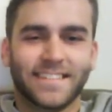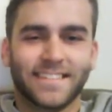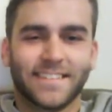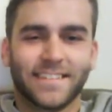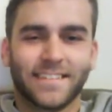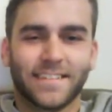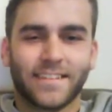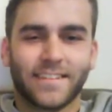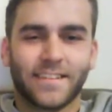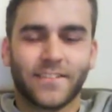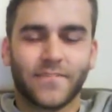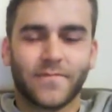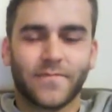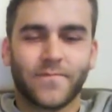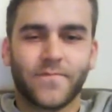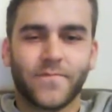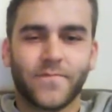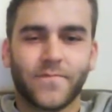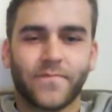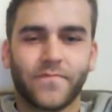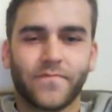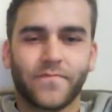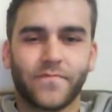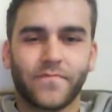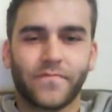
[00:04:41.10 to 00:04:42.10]

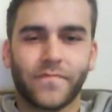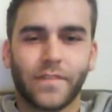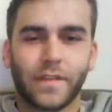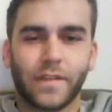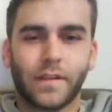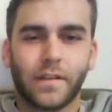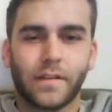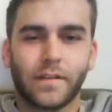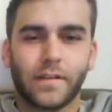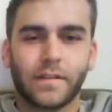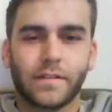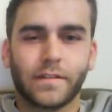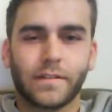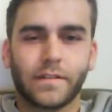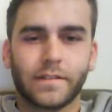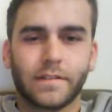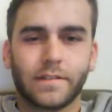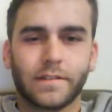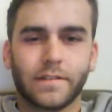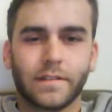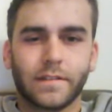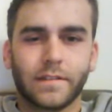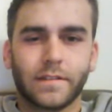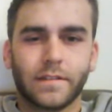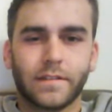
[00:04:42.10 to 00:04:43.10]

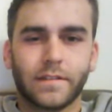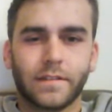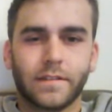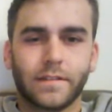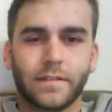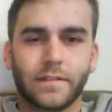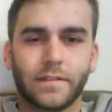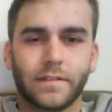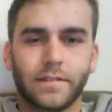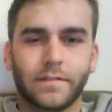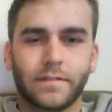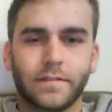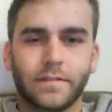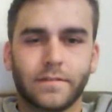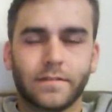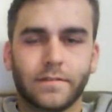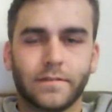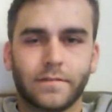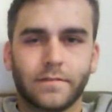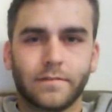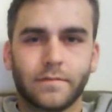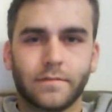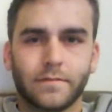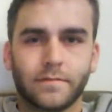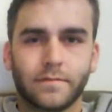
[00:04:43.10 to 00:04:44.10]

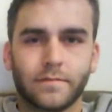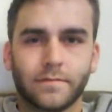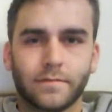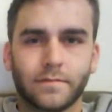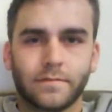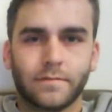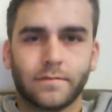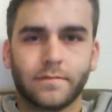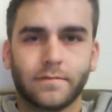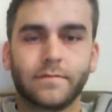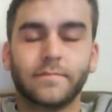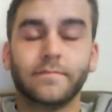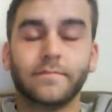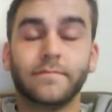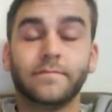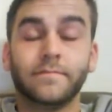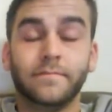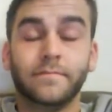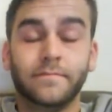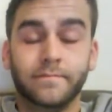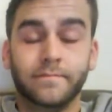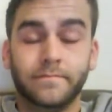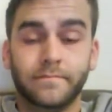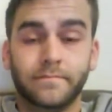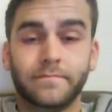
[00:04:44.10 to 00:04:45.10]

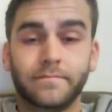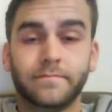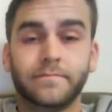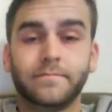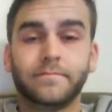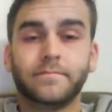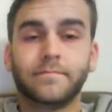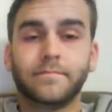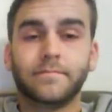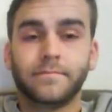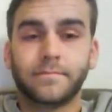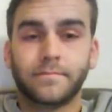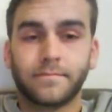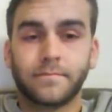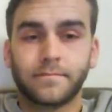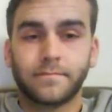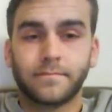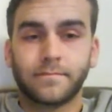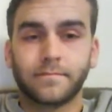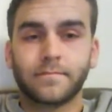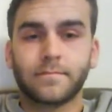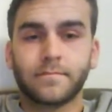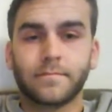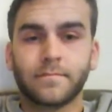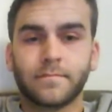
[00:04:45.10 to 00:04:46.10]

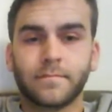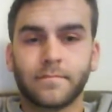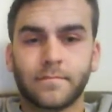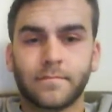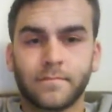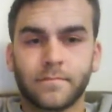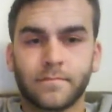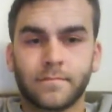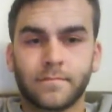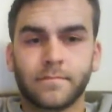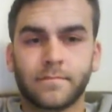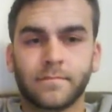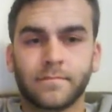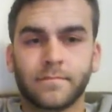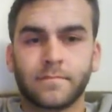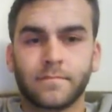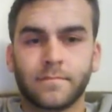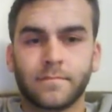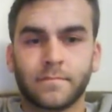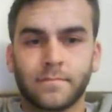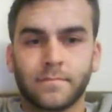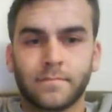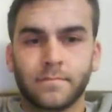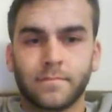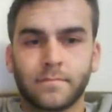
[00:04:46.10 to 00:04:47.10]

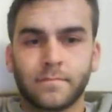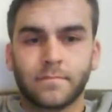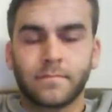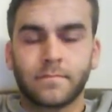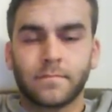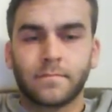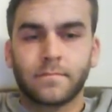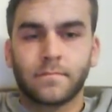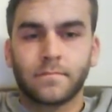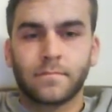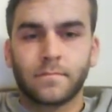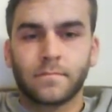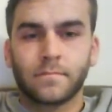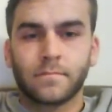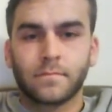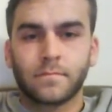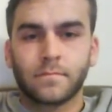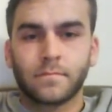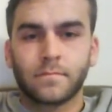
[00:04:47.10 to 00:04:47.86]
This person isn't speaking.